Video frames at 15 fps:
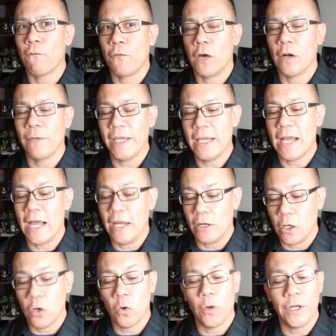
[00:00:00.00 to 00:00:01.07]
following God
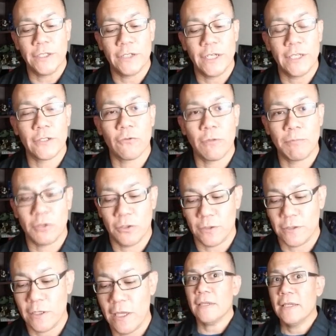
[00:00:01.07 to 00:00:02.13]
according to his
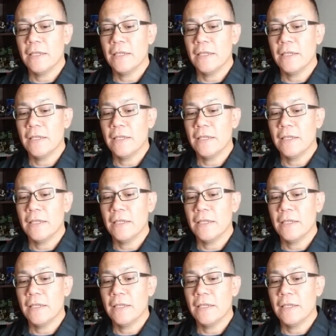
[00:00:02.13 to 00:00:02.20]
scriptures.